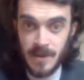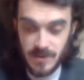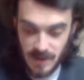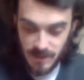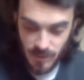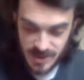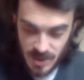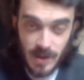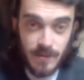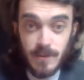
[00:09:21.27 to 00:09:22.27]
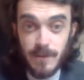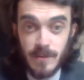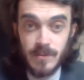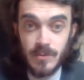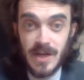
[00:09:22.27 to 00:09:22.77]
So they resigned from the
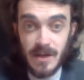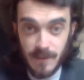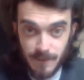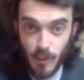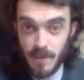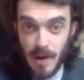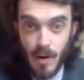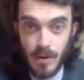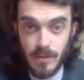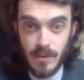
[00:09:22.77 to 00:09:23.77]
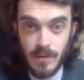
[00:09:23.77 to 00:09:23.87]
Football League and formed their own.